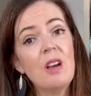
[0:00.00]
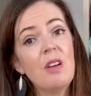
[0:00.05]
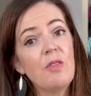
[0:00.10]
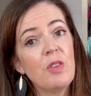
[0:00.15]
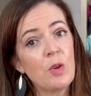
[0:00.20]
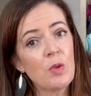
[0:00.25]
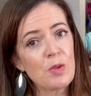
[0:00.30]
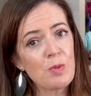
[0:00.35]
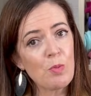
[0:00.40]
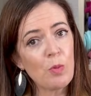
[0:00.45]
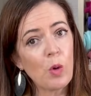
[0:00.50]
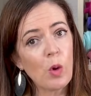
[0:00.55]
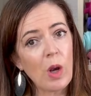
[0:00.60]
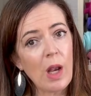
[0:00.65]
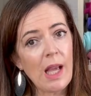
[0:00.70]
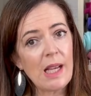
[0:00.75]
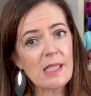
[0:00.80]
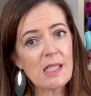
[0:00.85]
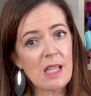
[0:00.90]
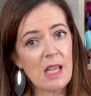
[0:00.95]
Feels more
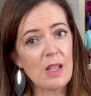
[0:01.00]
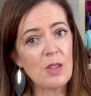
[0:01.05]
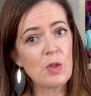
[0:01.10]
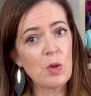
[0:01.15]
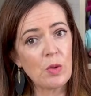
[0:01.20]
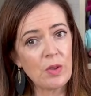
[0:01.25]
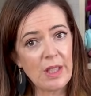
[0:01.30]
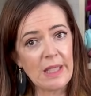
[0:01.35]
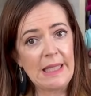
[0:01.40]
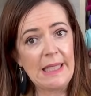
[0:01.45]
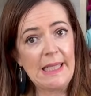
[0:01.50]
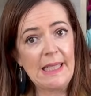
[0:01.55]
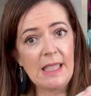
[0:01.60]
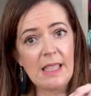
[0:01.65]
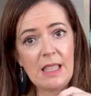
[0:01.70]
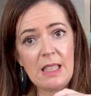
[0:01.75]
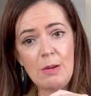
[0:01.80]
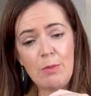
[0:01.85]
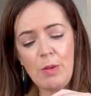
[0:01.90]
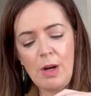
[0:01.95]
like tencel than
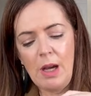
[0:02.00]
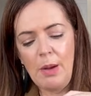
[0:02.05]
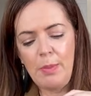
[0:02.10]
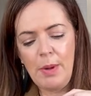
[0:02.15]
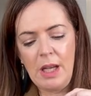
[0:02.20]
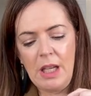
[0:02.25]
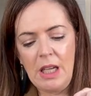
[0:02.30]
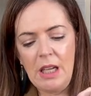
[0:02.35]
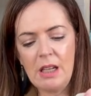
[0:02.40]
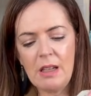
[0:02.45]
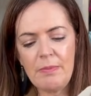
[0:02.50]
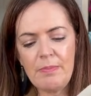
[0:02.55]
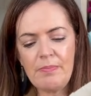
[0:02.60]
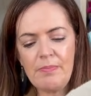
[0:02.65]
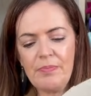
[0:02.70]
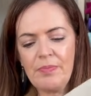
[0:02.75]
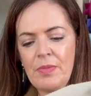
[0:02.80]
linen in my opinion.